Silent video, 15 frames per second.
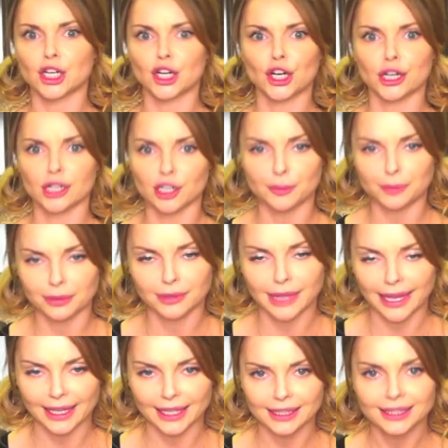hurt our
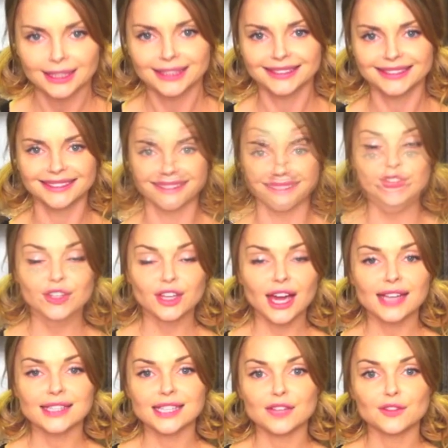planet. If you
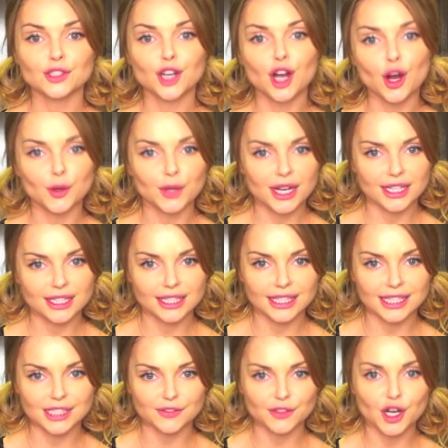guys have your own
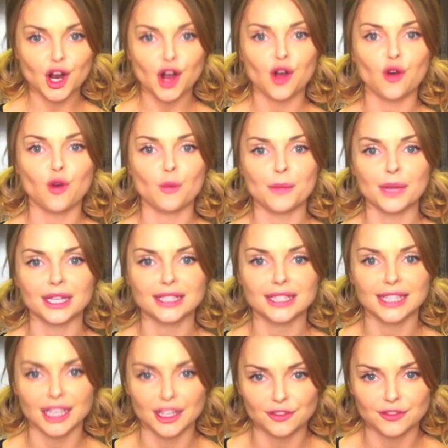ideas for
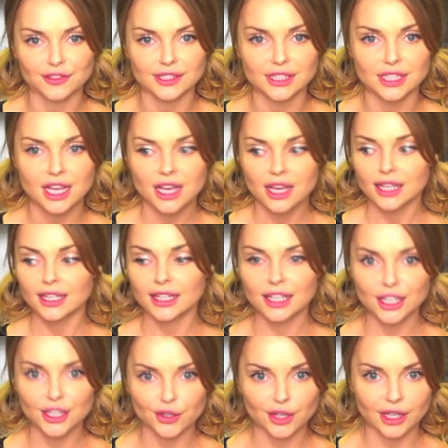homemade gifts,
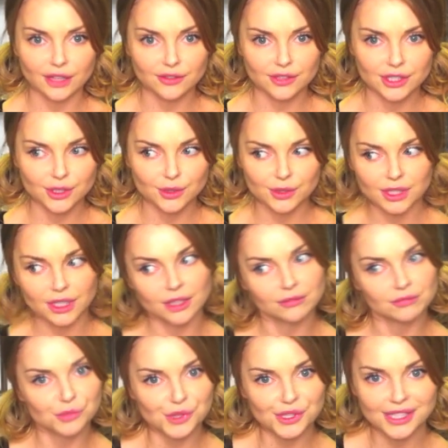eco gifts
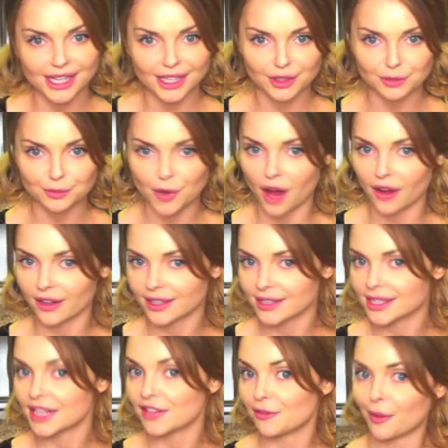using recycled
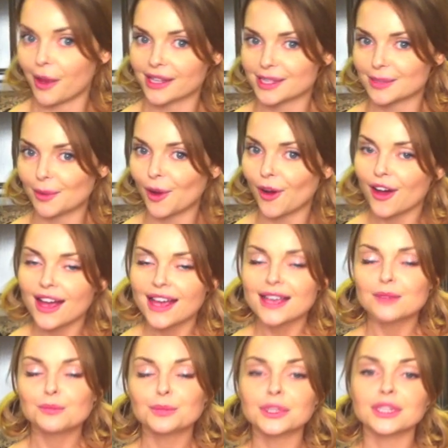products if possible,
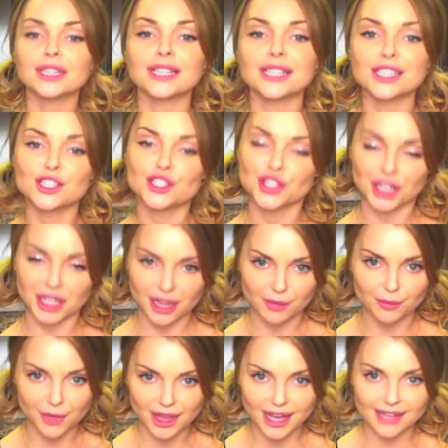please share
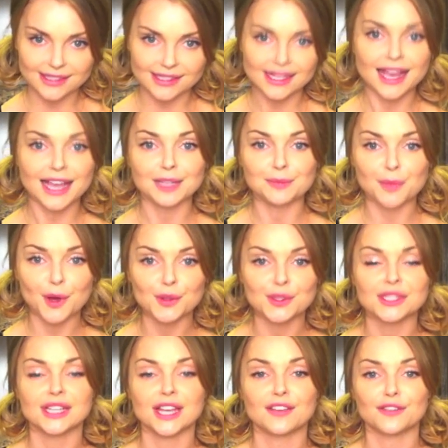them with us and
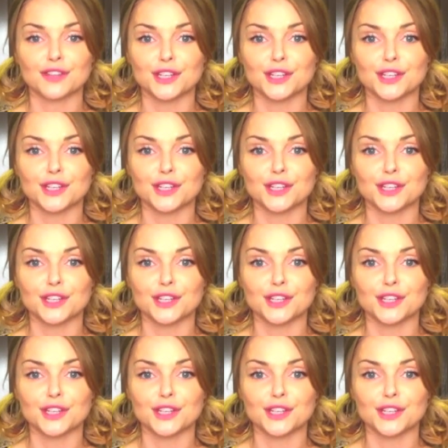post a